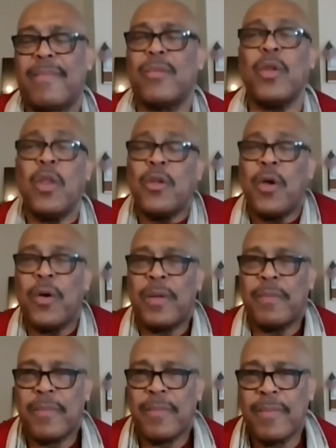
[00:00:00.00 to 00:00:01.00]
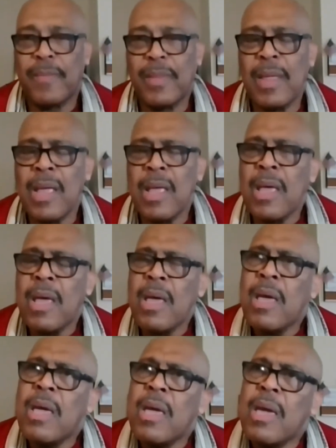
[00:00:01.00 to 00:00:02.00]
We don't know him.
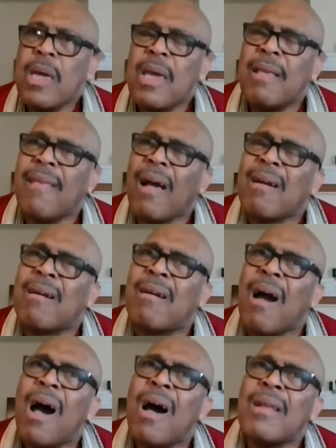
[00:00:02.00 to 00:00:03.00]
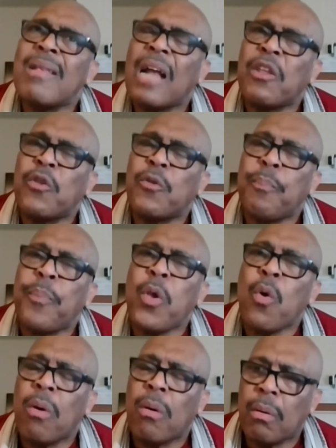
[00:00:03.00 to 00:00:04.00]
He's a God that is
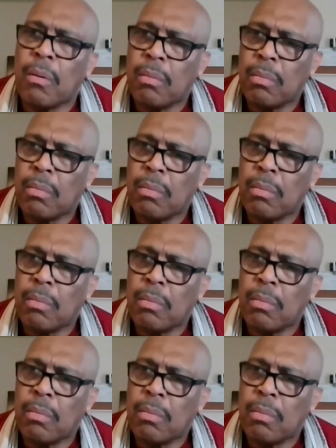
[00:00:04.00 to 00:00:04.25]
pure.